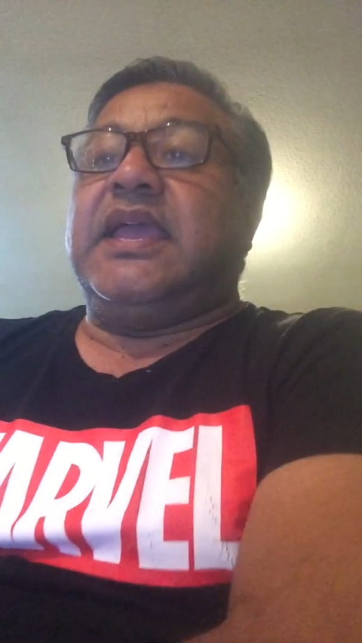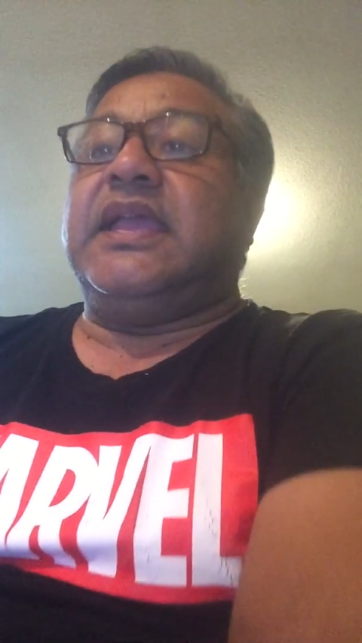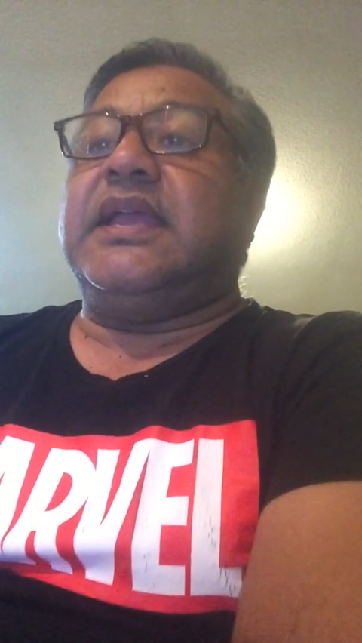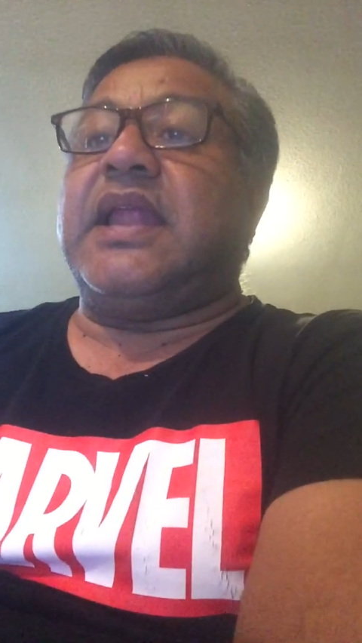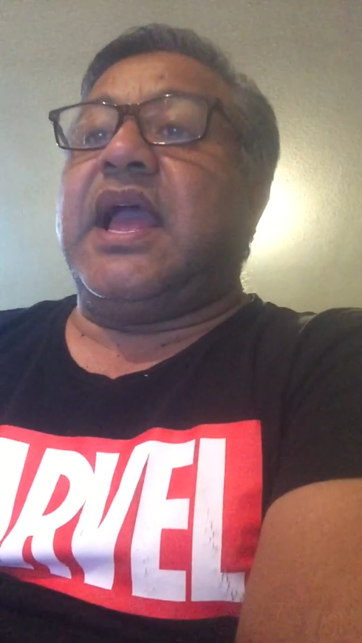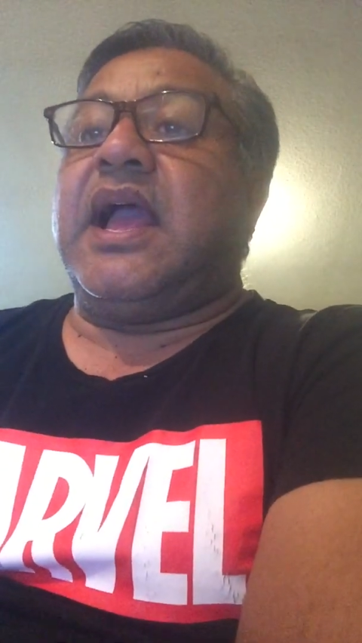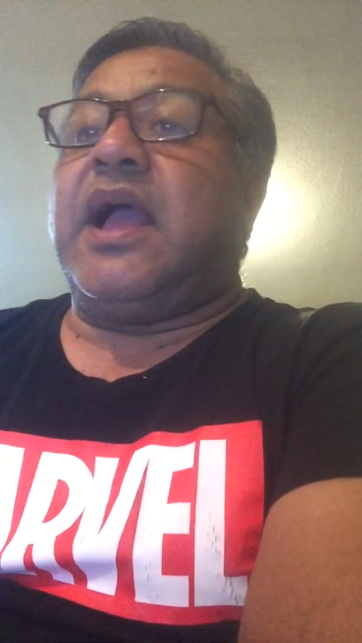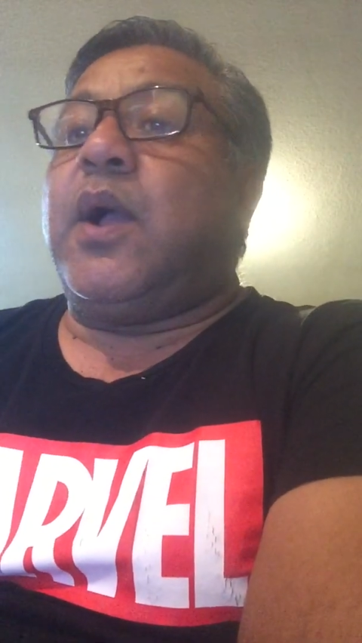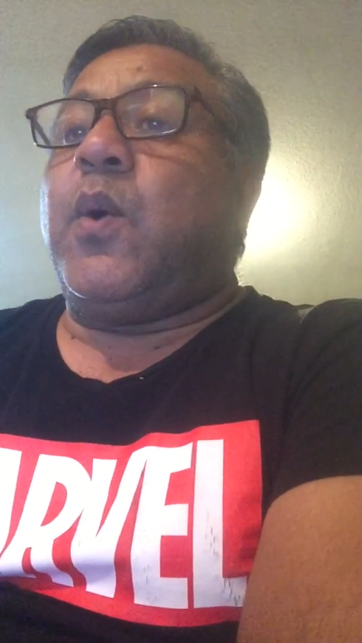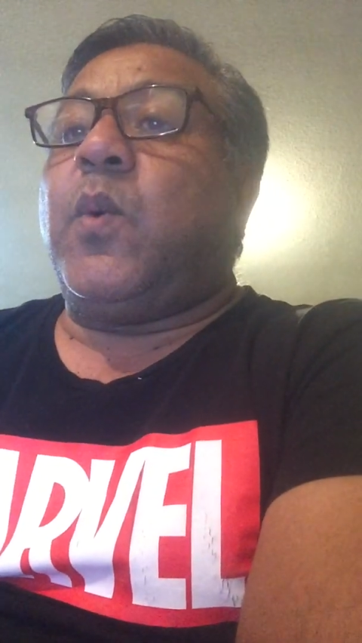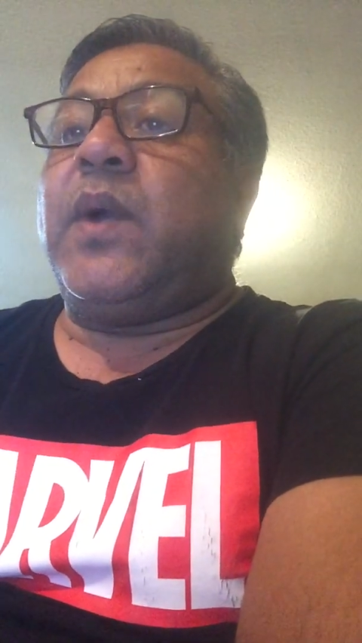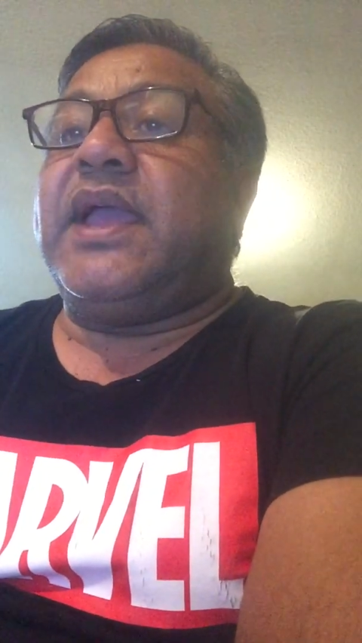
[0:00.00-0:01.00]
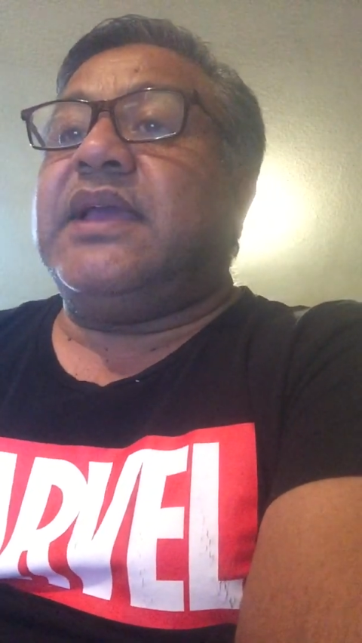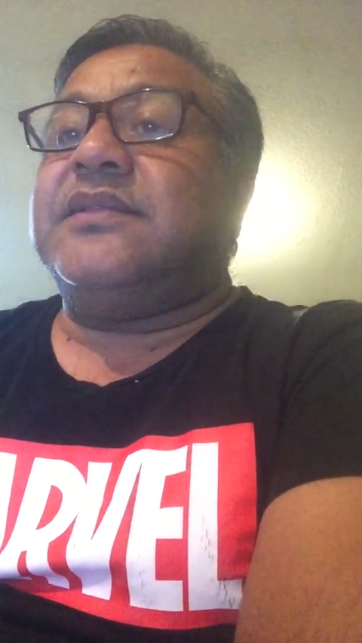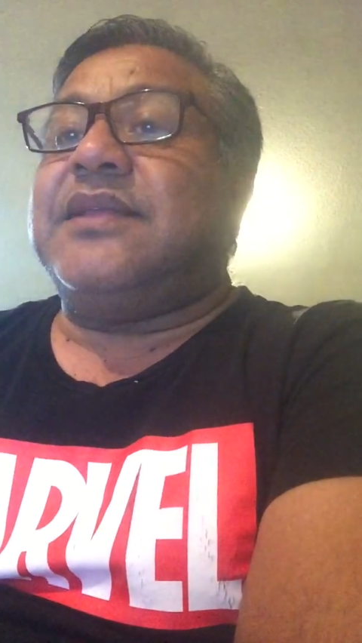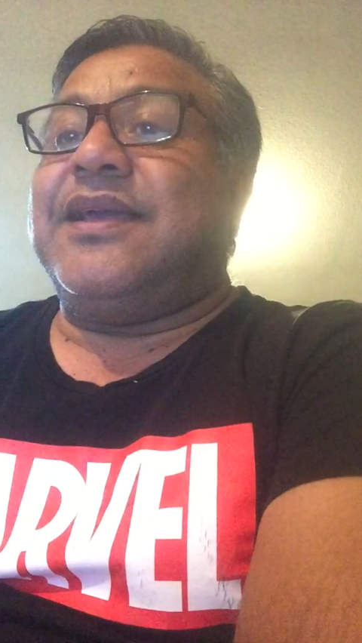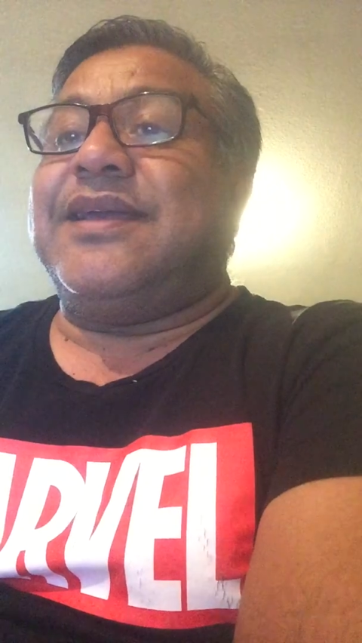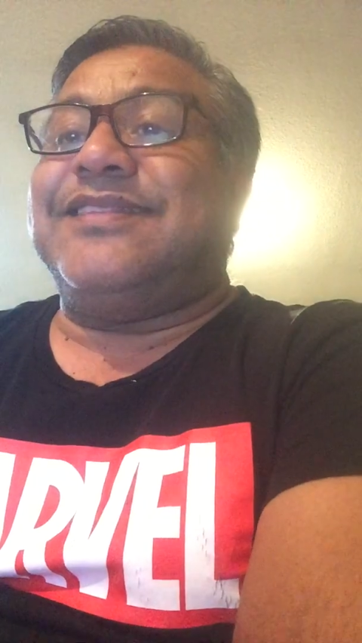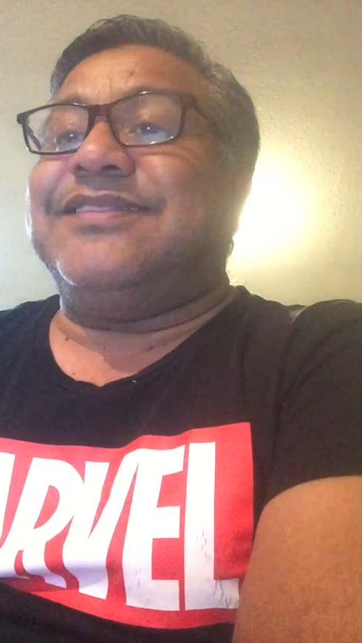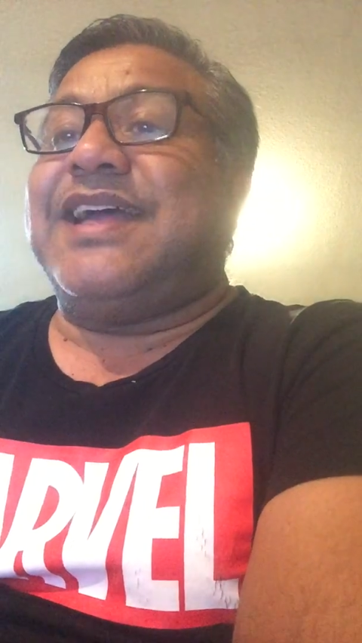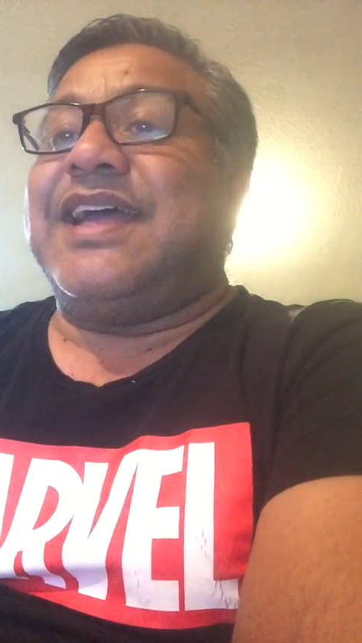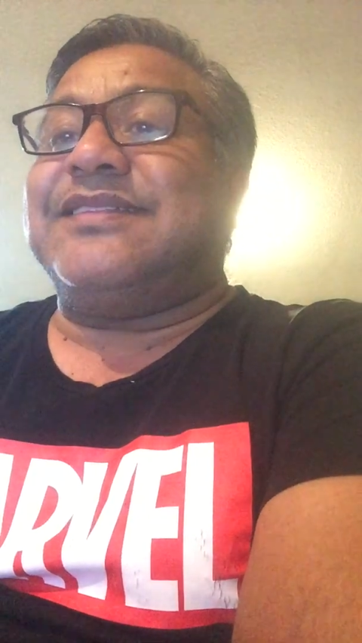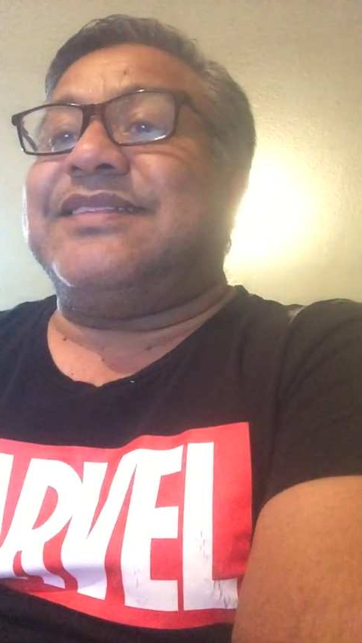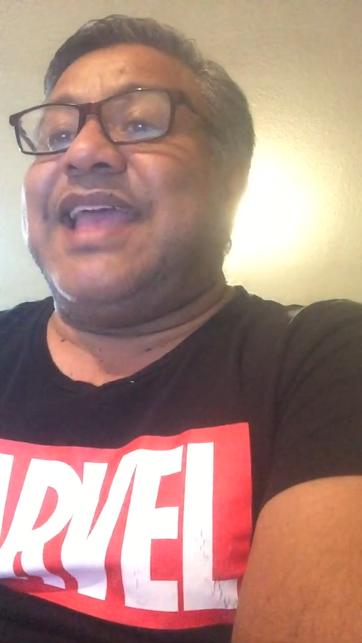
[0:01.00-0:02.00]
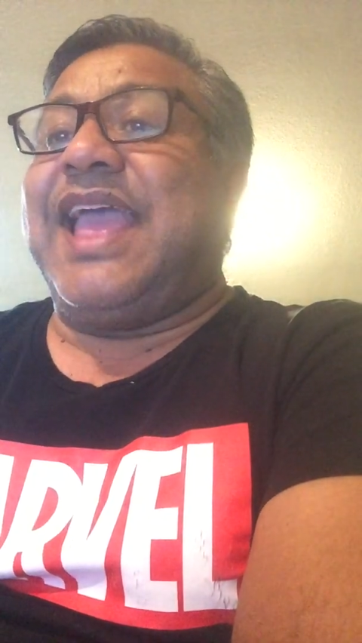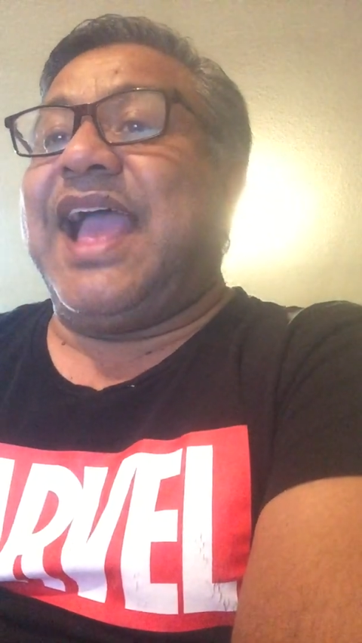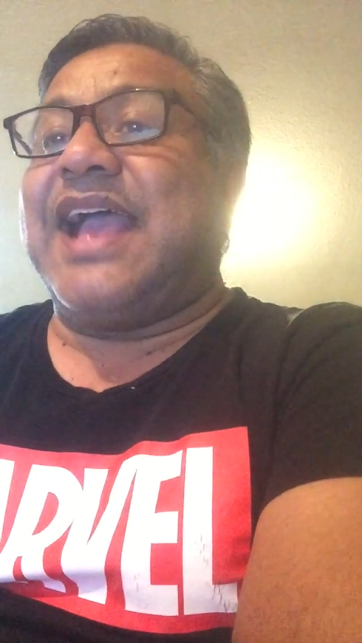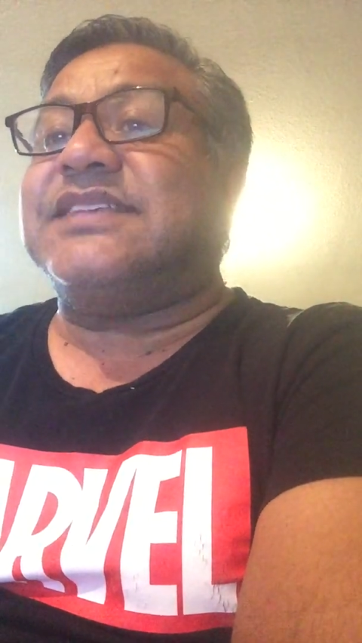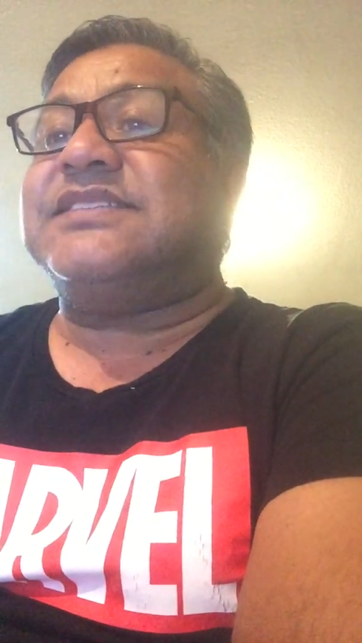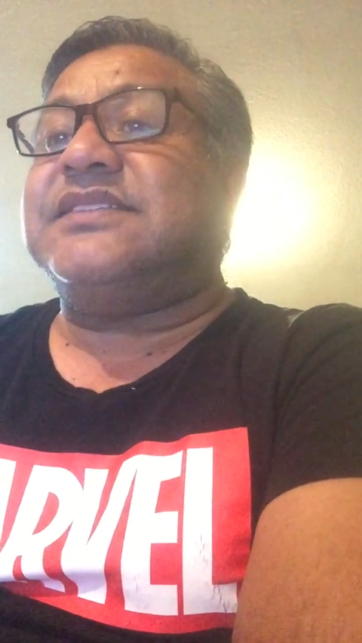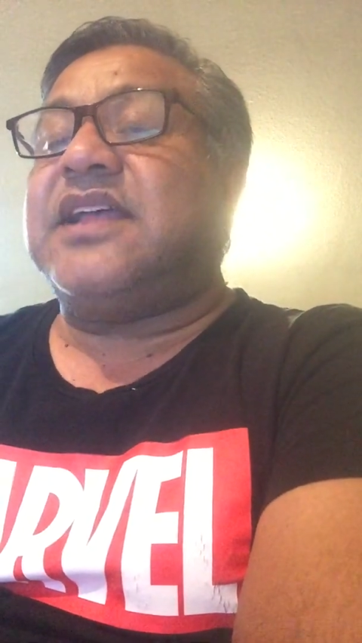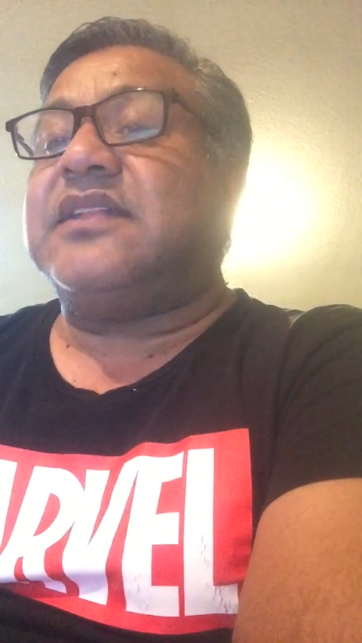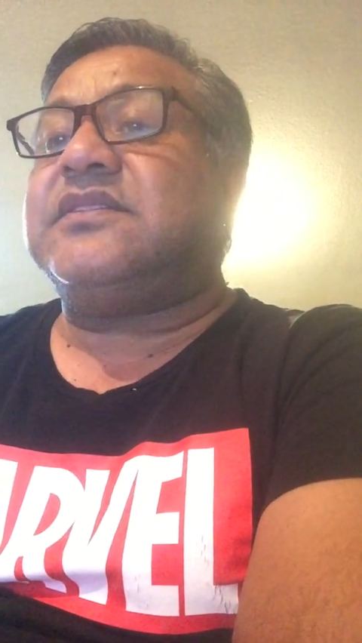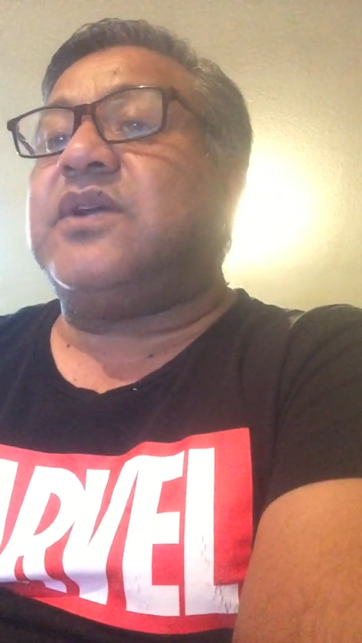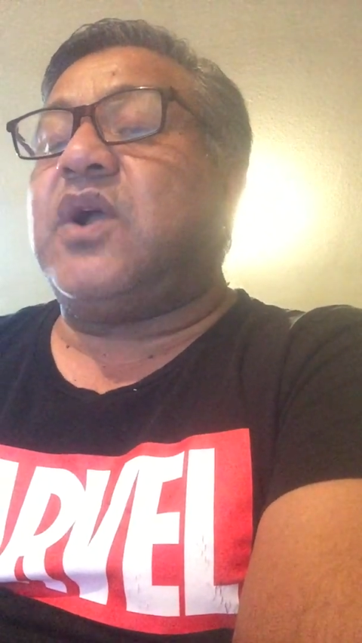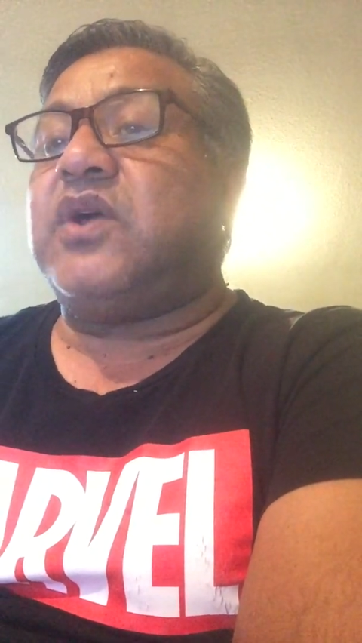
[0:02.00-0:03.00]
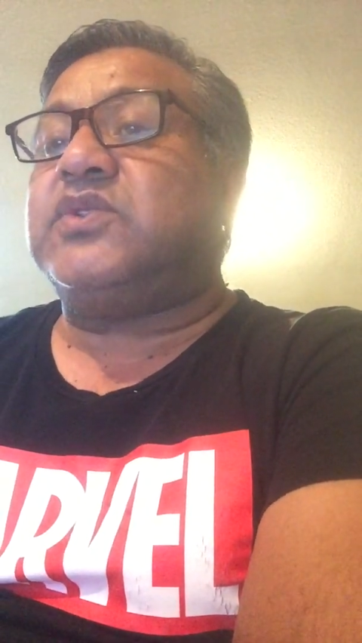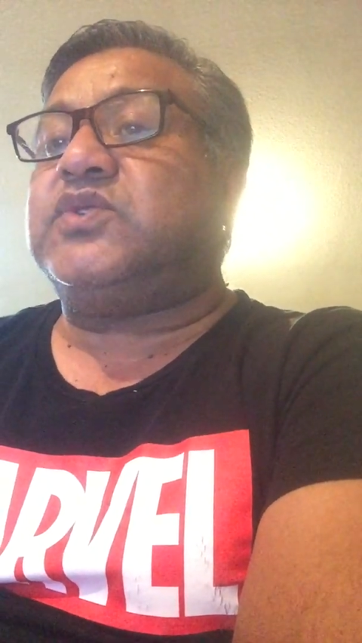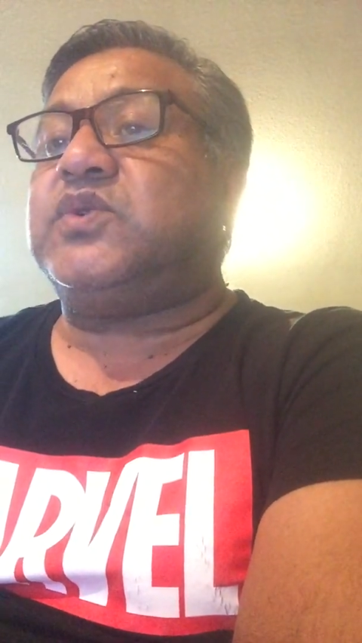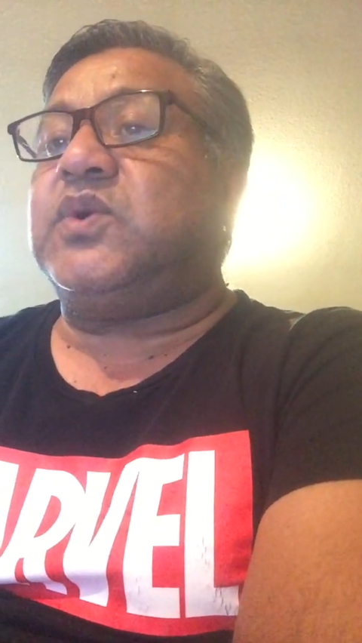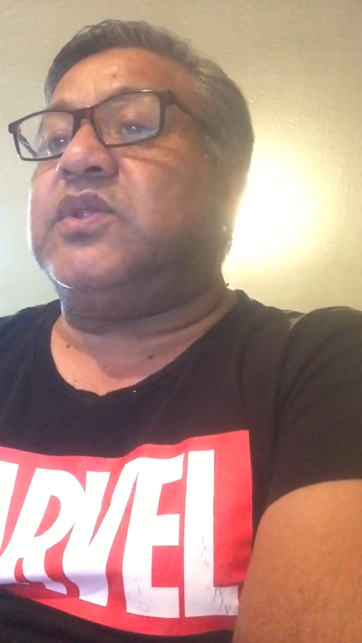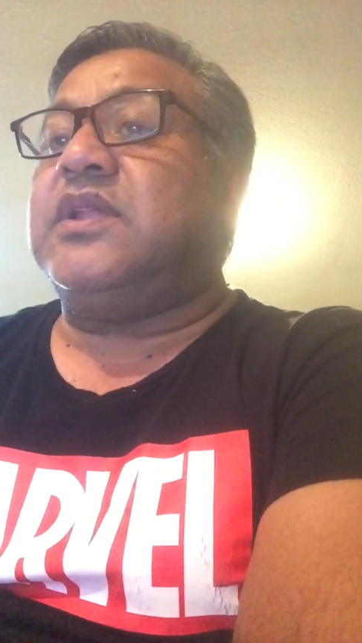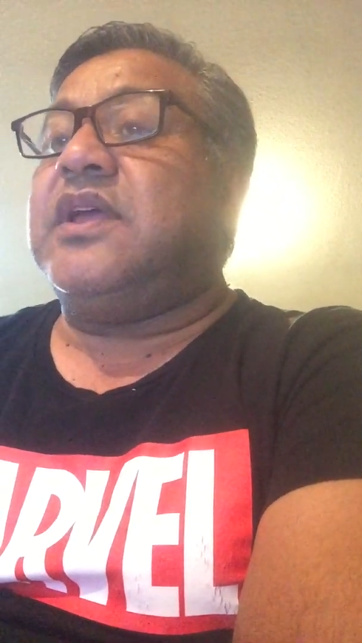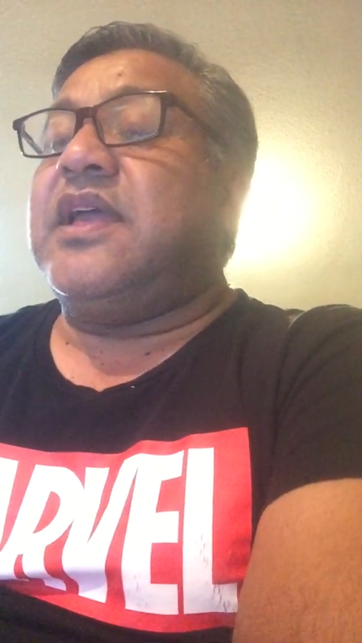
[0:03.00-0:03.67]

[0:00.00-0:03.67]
in a way that has not control.